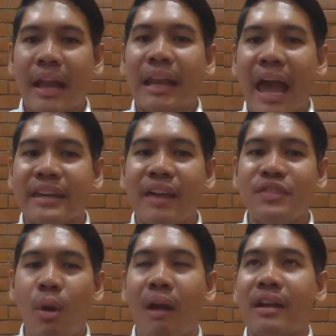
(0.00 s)
Like if
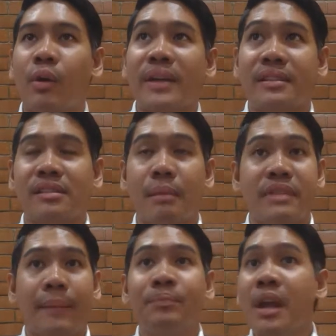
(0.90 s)
you are requesting
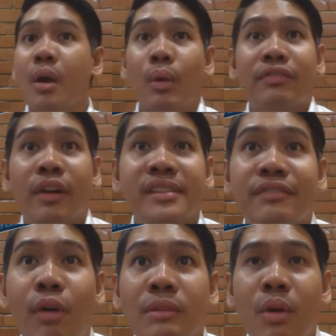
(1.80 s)
something. Well, first
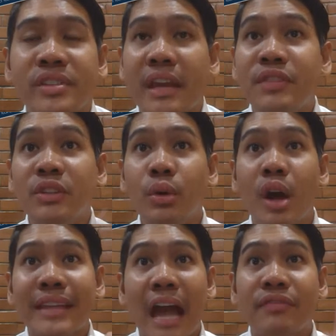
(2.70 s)
and foremost, if you do
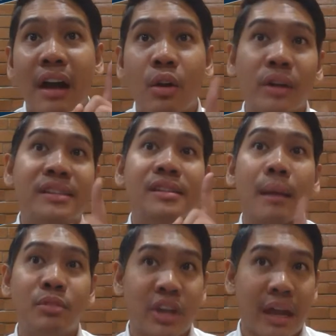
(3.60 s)
not have a good
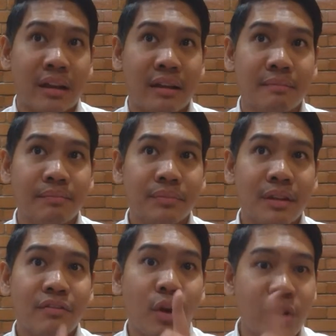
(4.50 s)
subject
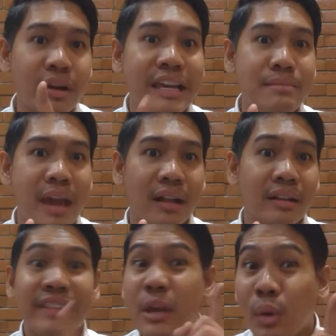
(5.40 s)
for your
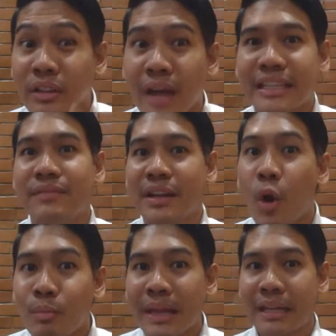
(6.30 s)
email, they will not even
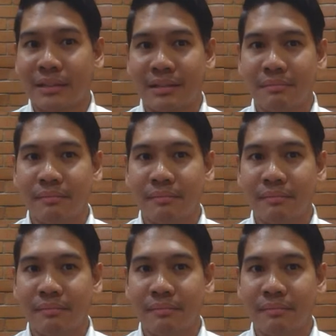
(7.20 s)
open it.